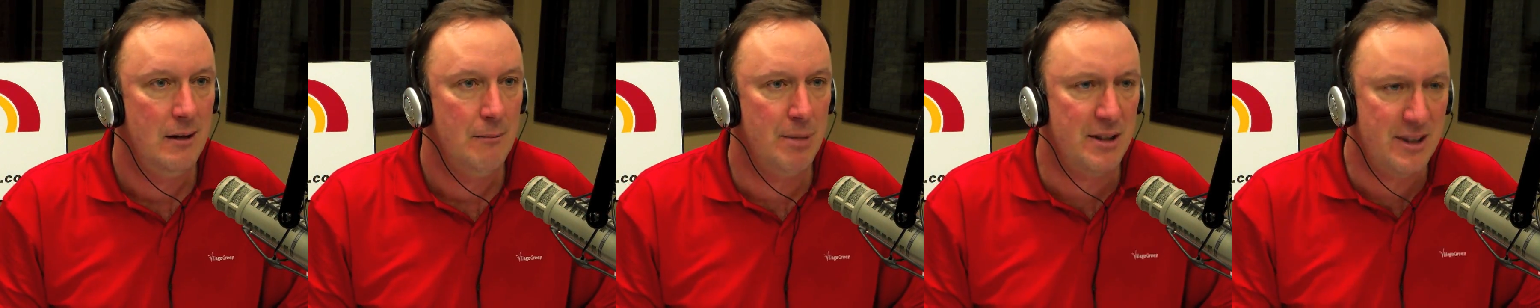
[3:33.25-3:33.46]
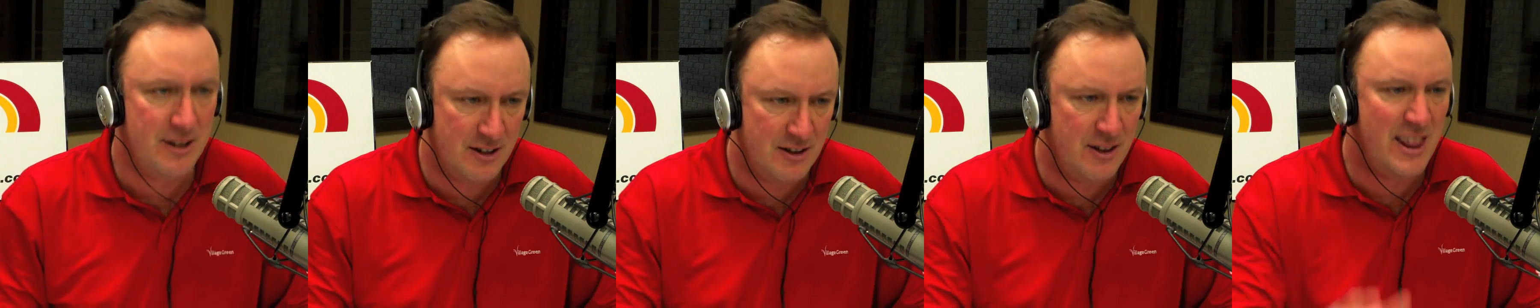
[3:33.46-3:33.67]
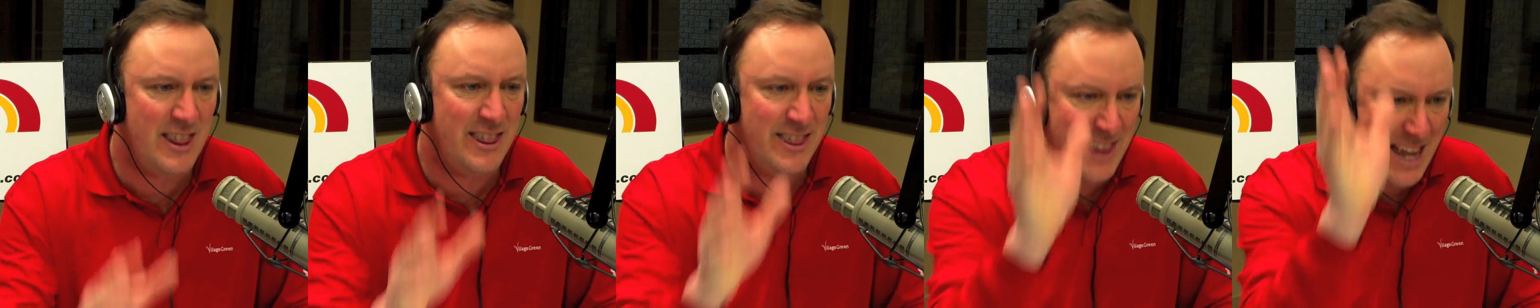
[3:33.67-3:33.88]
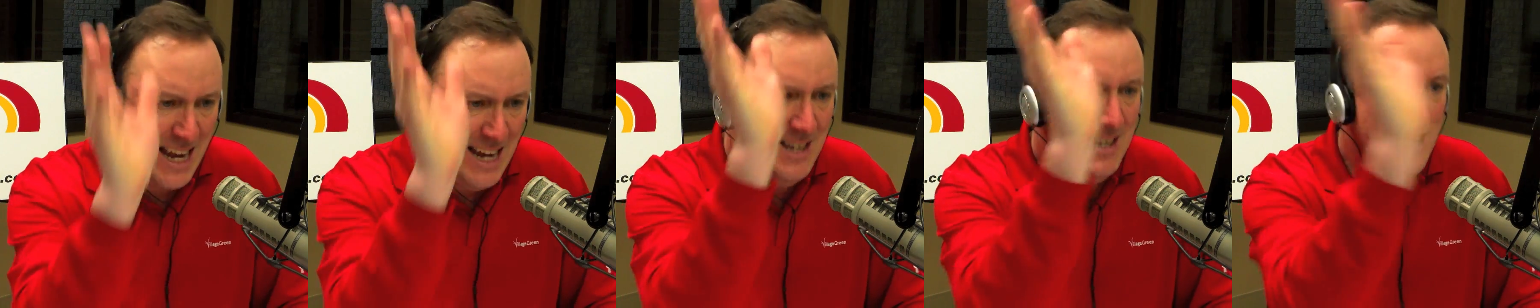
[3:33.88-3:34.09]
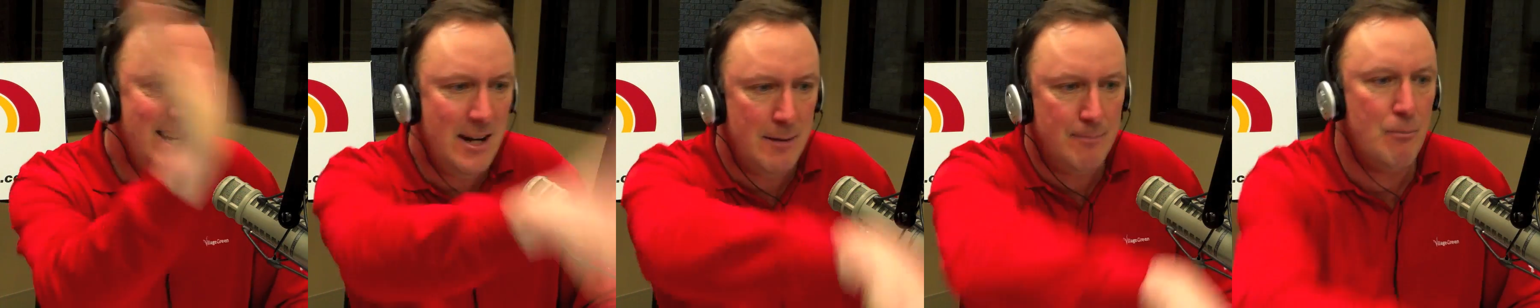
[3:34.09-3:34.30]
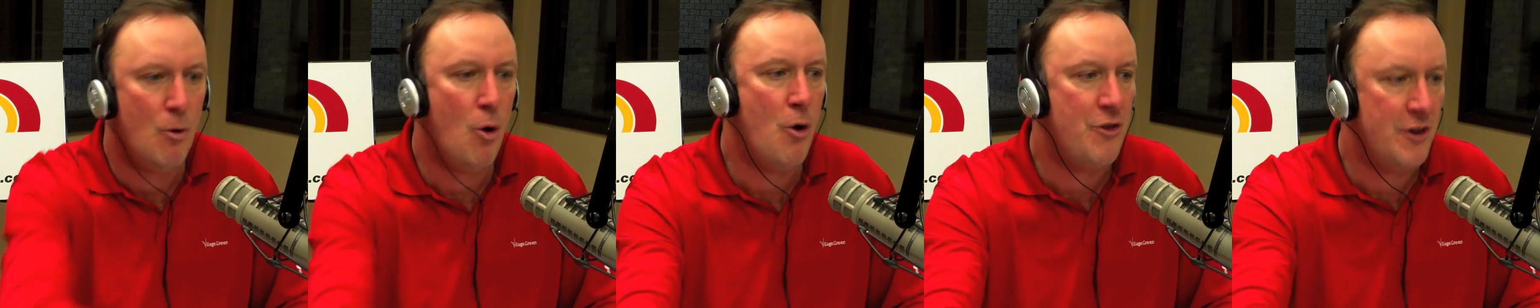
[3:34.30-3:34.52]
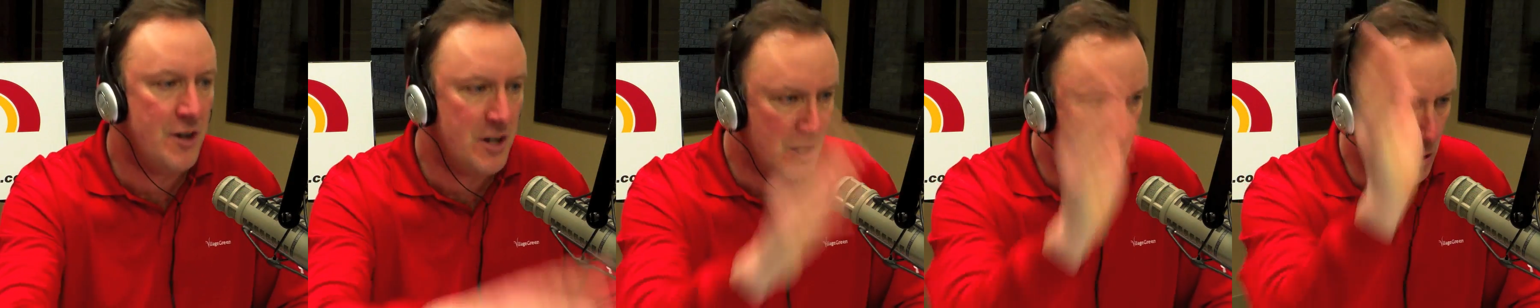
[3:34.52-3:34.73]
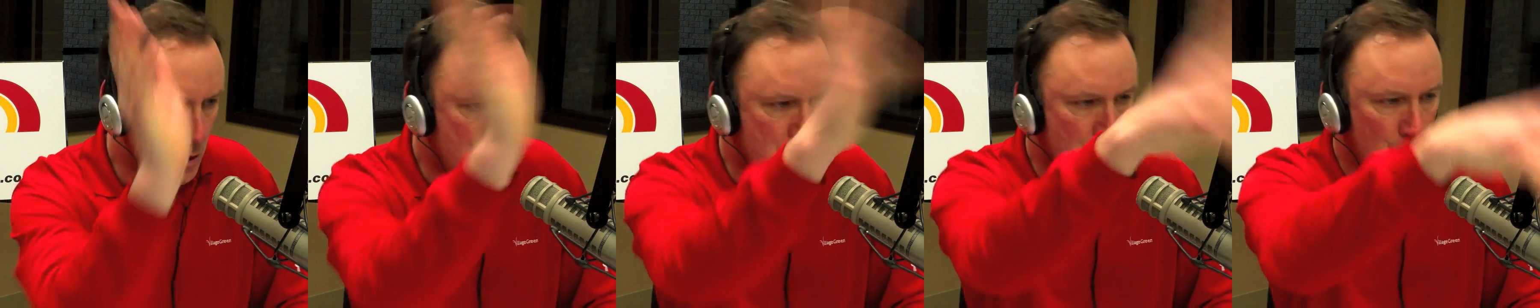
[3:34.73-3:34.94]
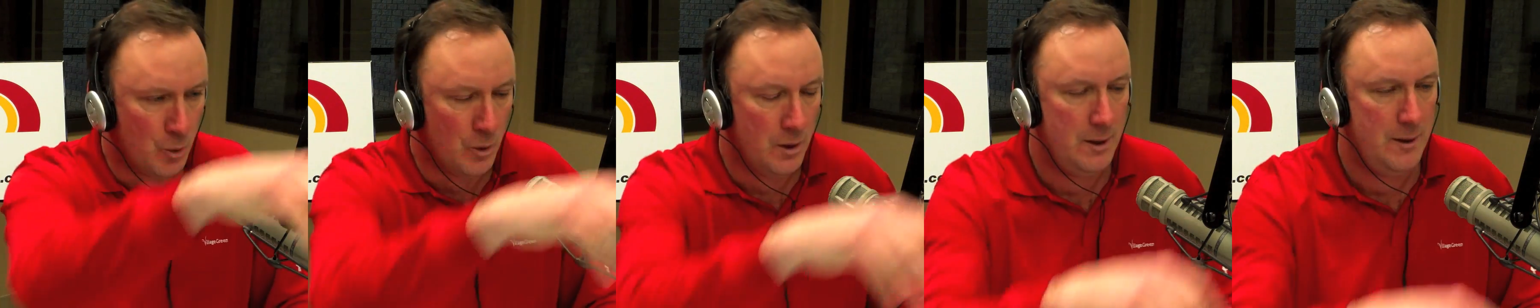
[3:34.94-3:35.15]
But they need it more than you
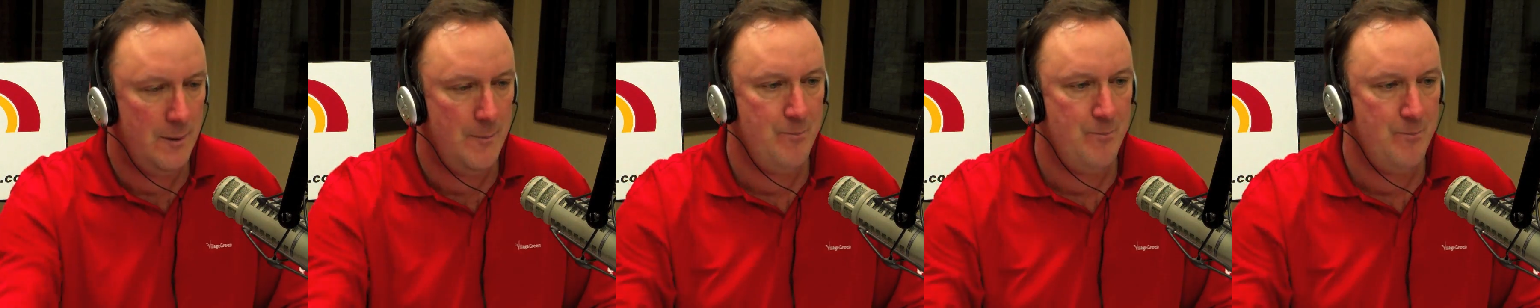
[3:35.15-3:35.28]
do.